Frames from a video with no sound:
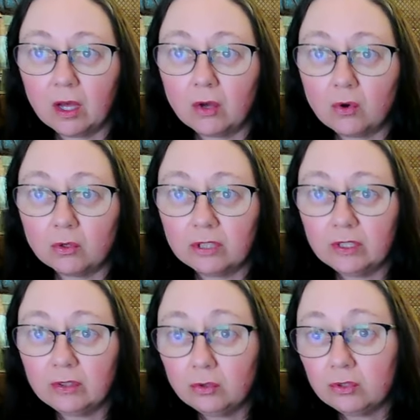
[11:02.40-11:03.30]

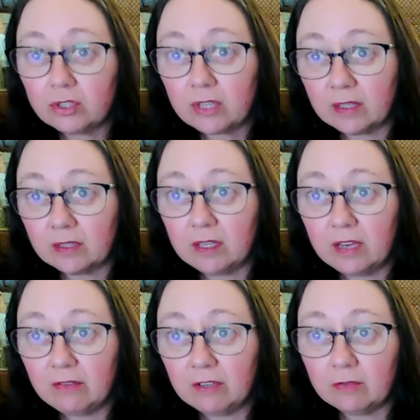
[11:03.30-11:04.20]
According to
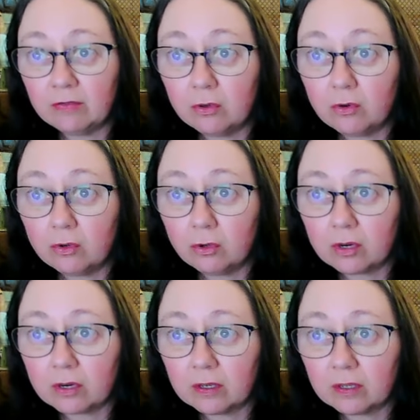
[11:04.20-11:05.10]
Scandinavian
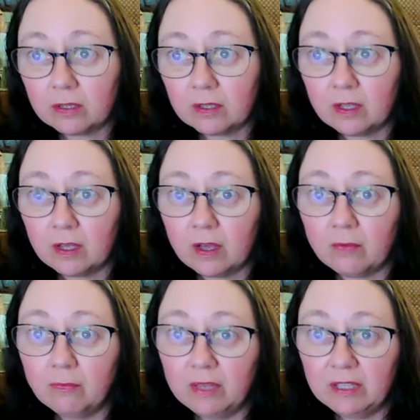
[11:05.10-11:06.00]
folklore,
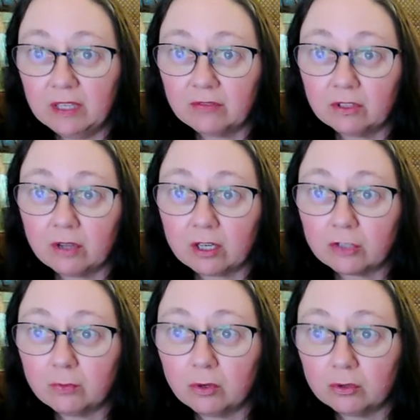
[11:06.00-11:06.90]
many of the
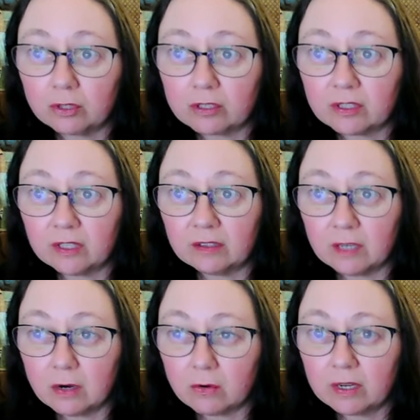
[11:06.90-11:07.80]
large boulders and
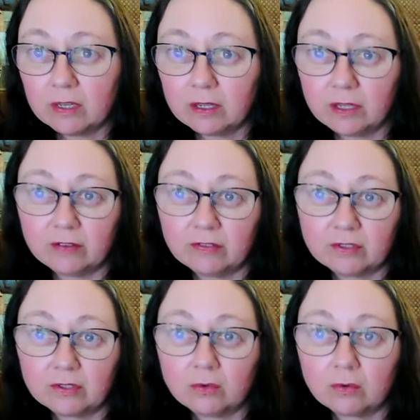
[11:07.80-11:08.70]
towering
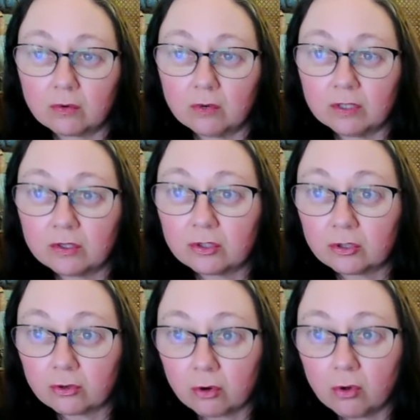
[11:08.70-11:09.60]
cliffs were once
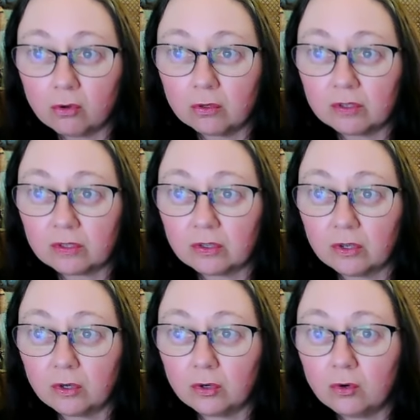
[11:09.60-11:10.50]
trolls
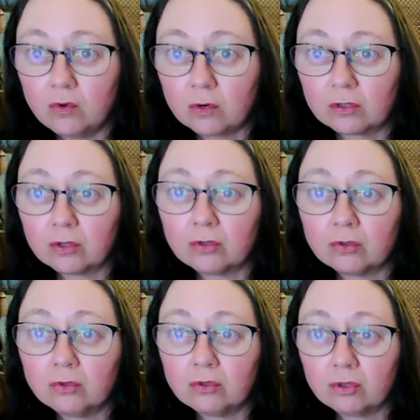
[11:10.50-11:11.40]
who were
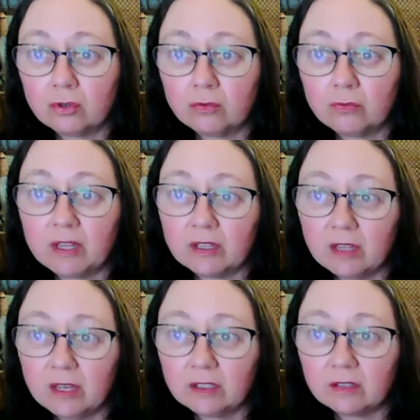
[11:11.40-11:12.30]
turned to stone by the
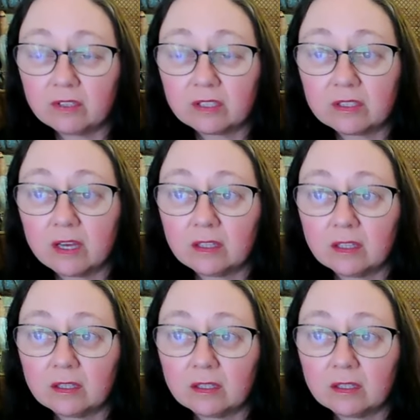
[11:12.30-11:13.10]
light of the sun.